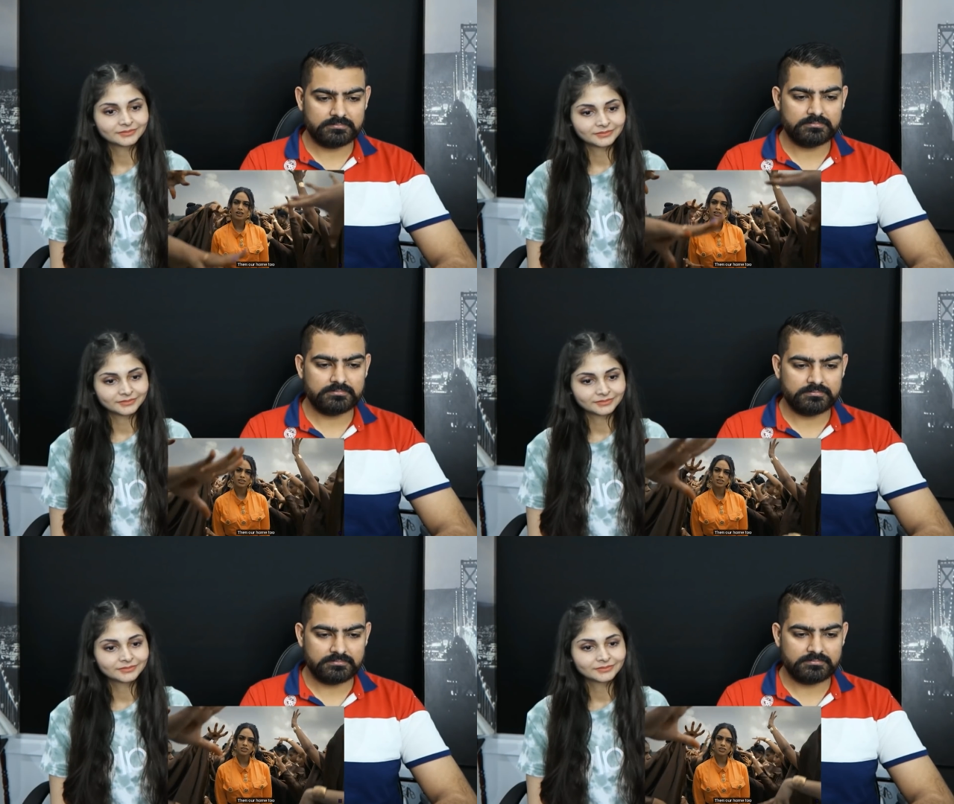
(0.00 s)

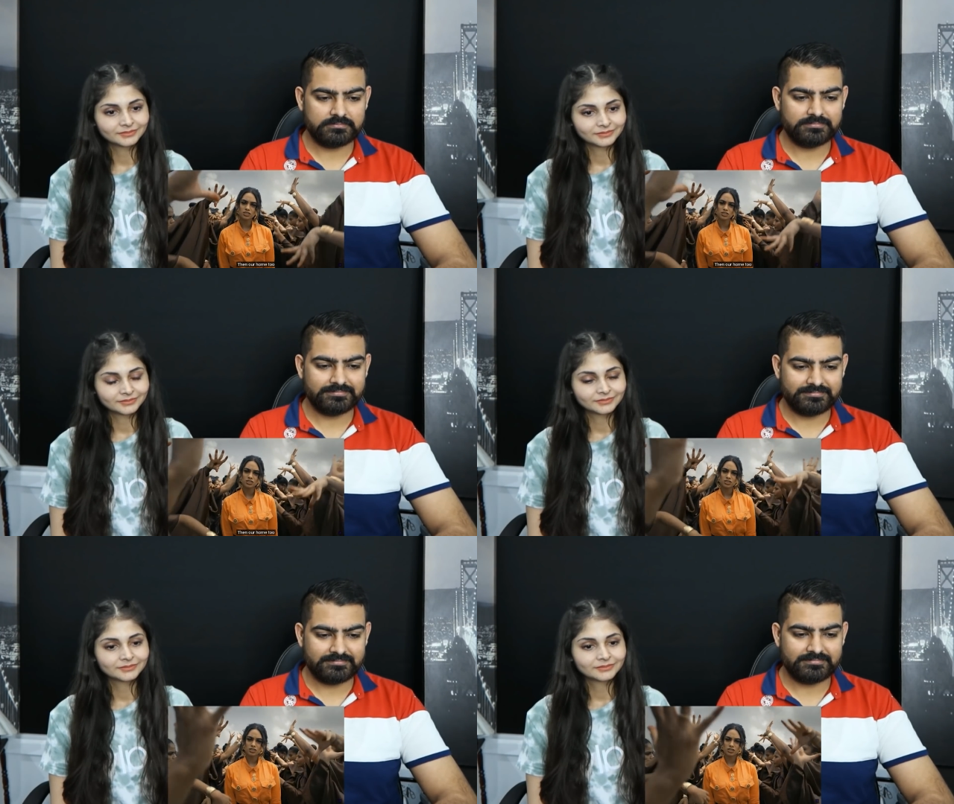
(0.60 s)

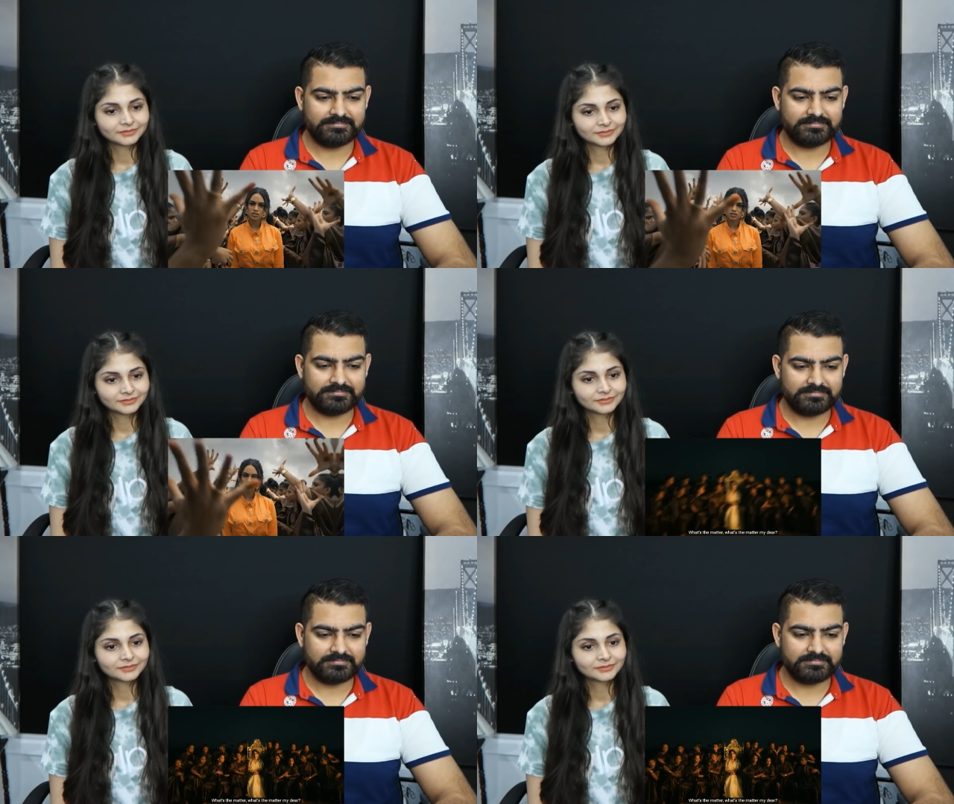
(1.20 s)

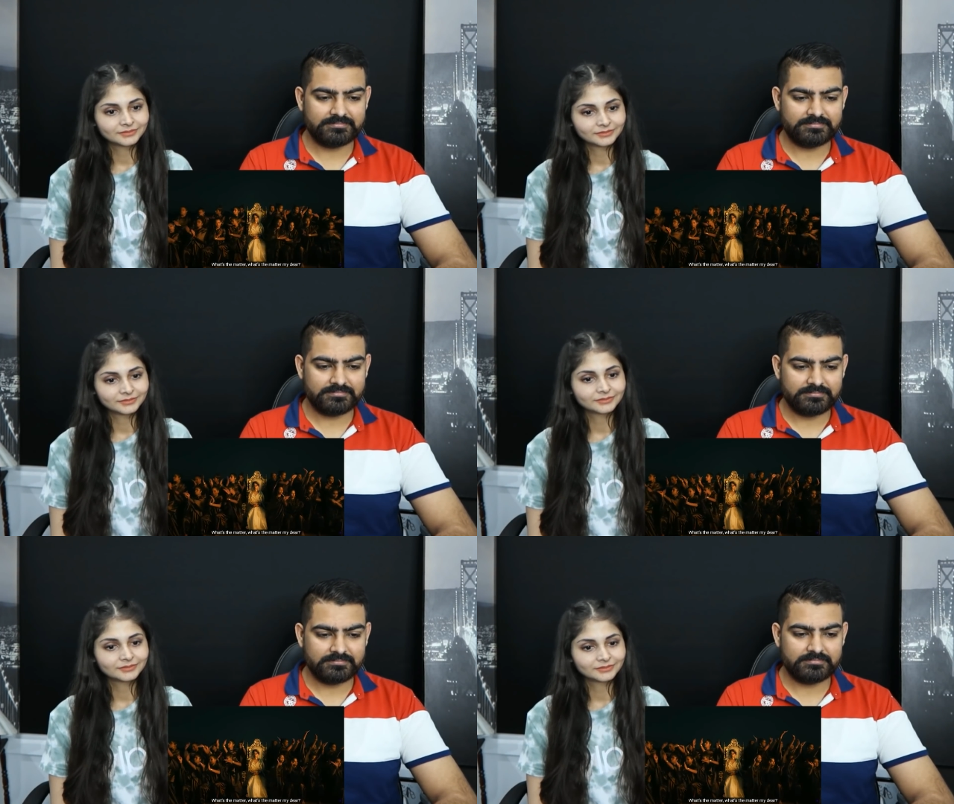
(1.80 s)

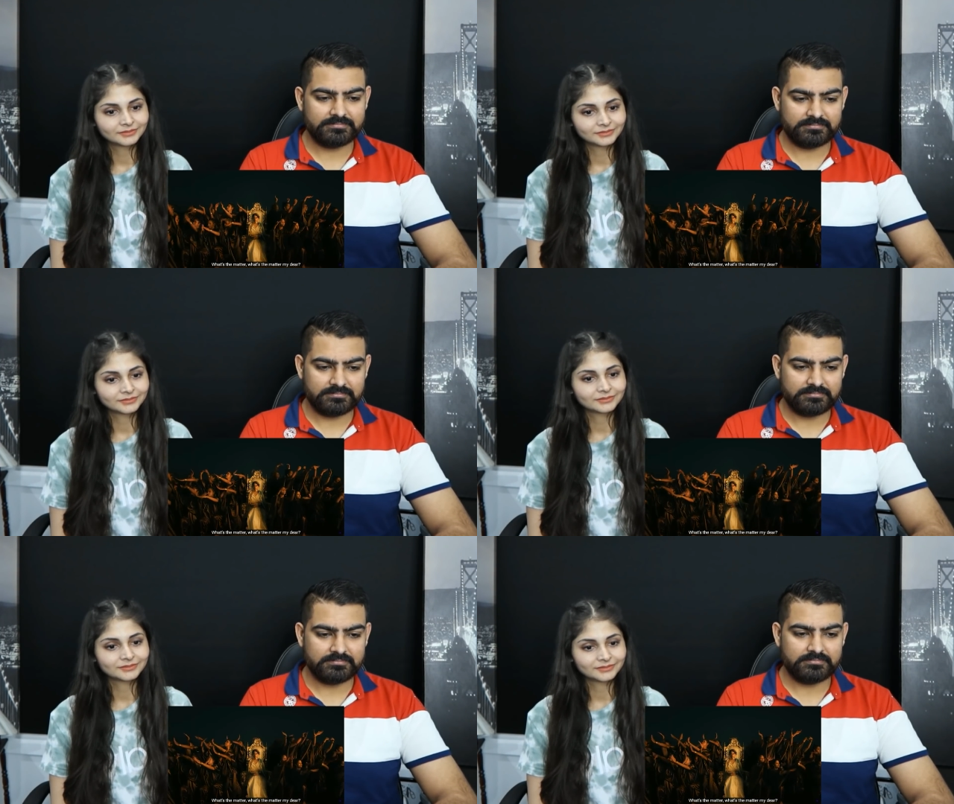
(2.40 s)

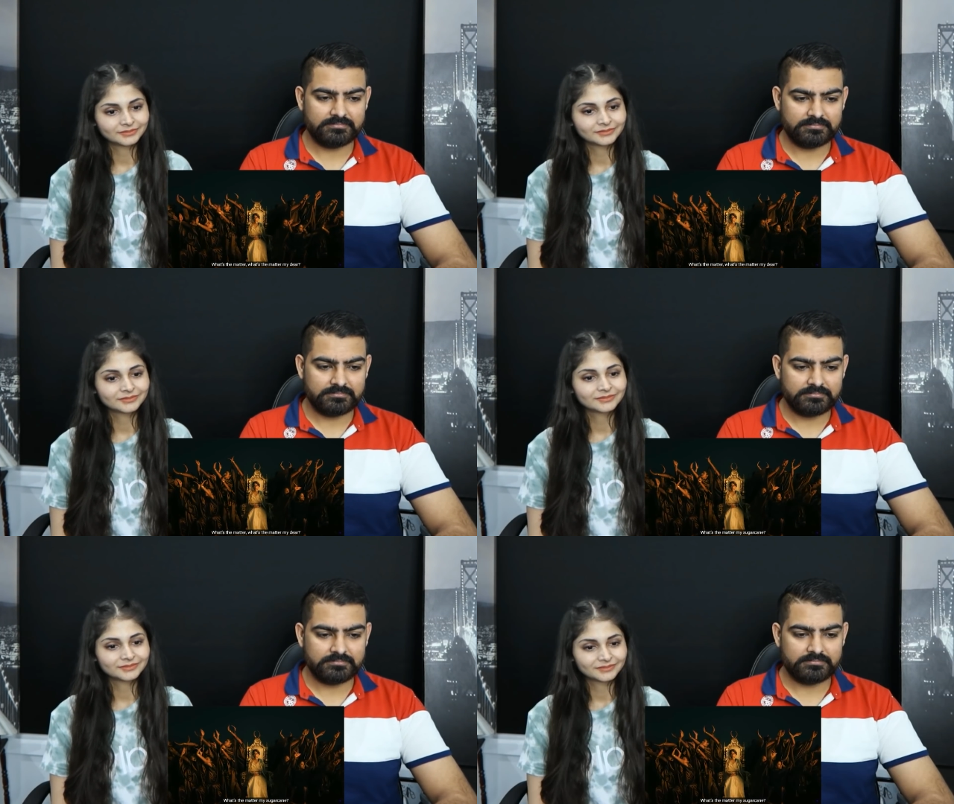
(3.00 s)

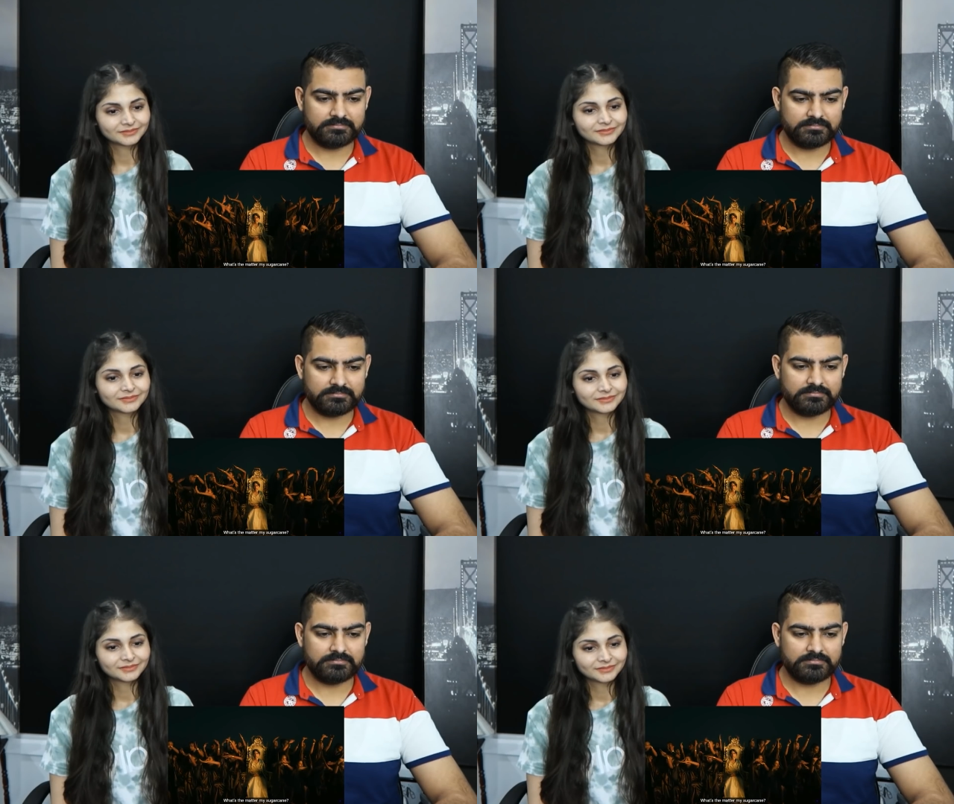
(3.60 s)

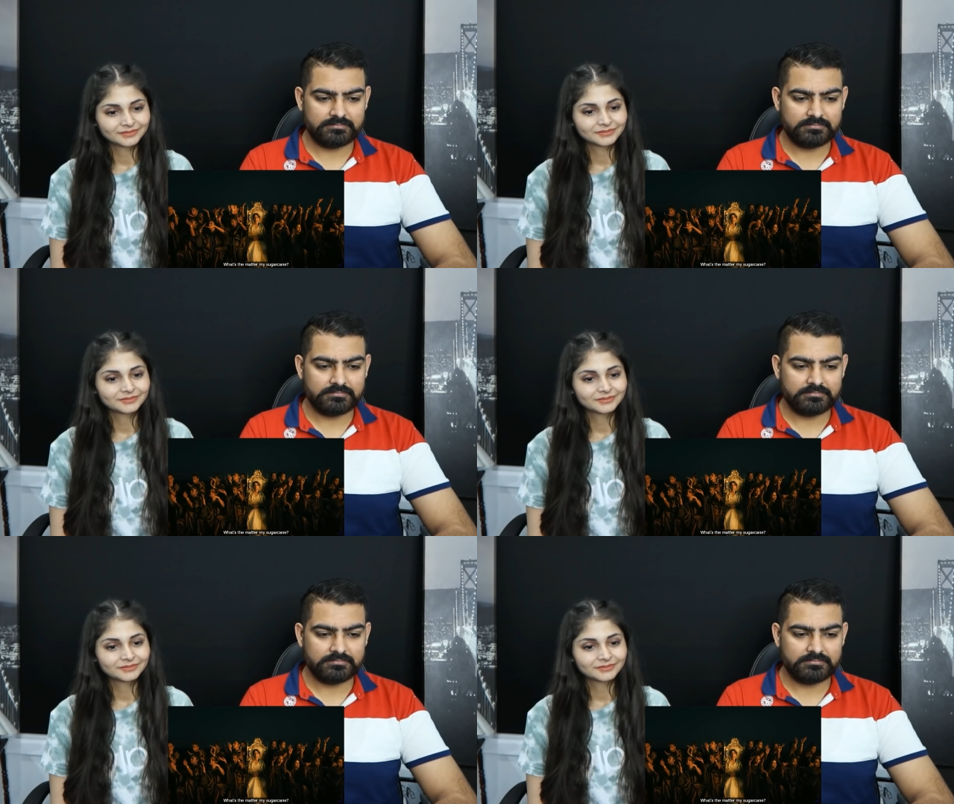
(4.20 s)
(no one is talking)